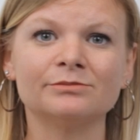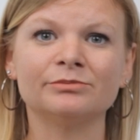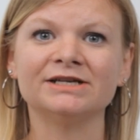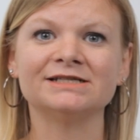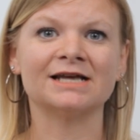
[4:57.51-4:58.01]

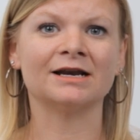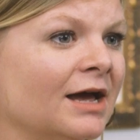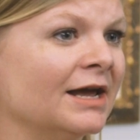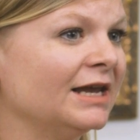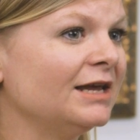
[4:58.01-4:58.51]
please send
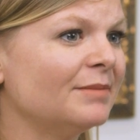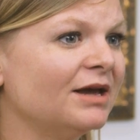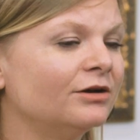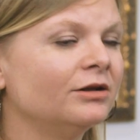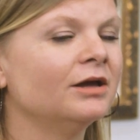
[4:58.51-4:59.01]
an
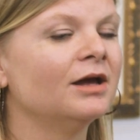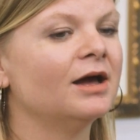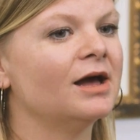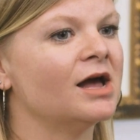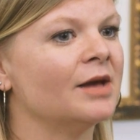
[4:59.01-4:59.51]
email
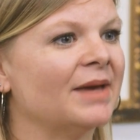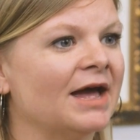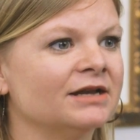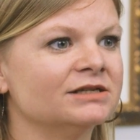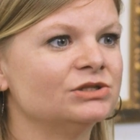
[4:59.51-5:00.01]

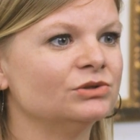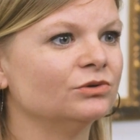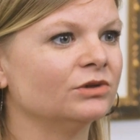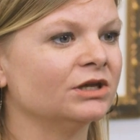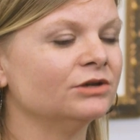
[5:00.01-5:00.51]
add it
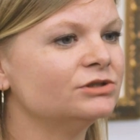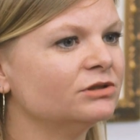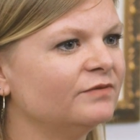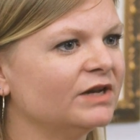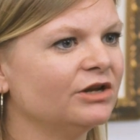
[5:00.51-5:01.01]
to the
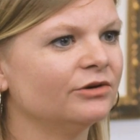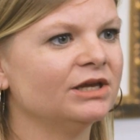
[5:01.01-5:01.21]
YouTube video